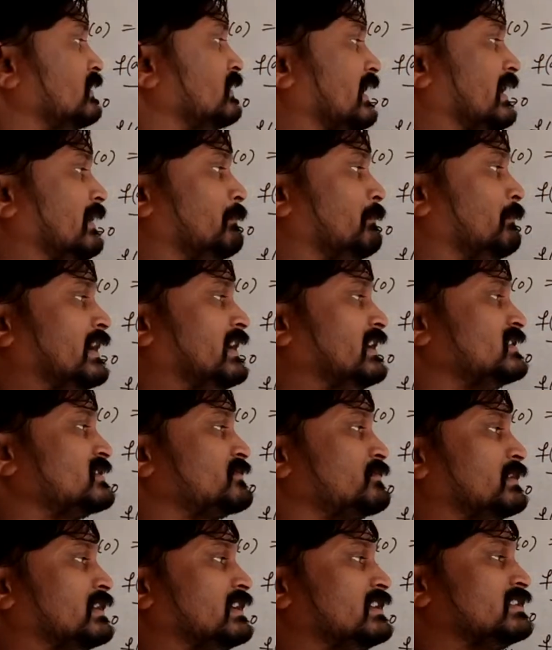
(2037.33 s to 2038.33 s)
M minus
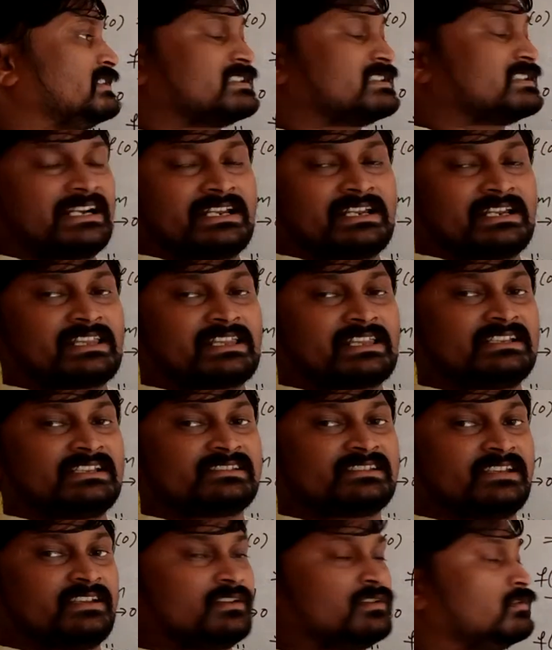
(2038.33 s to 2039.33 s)
1 is greater than
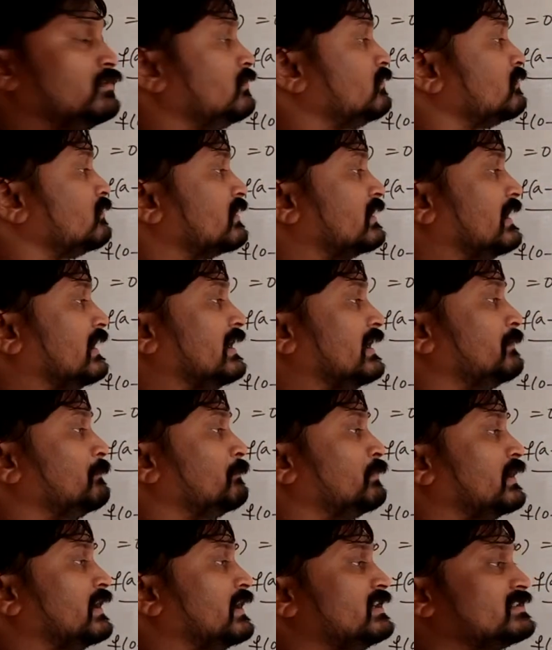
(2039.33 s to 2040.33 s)
0. That
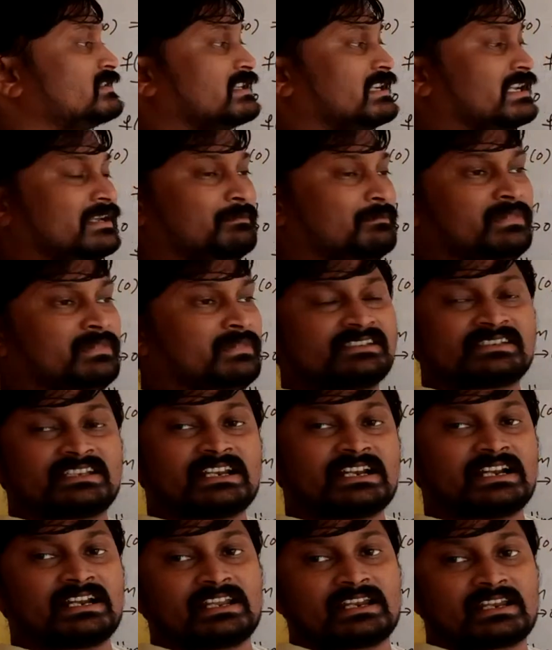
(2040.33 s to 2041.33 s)
implies m is
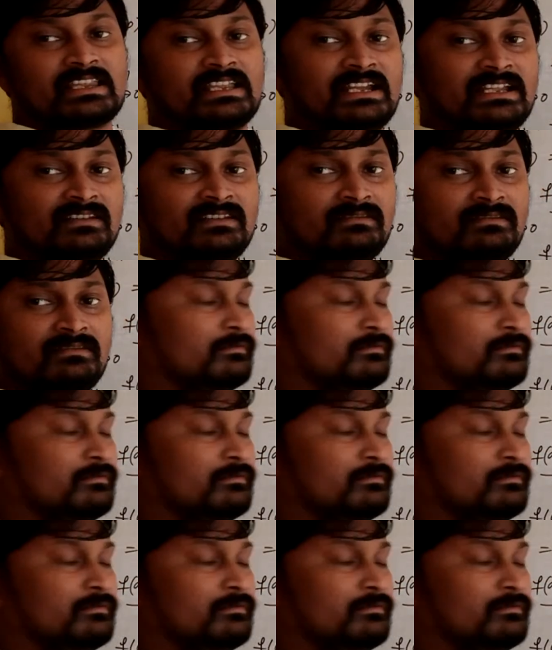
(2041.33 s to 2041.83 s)
greater than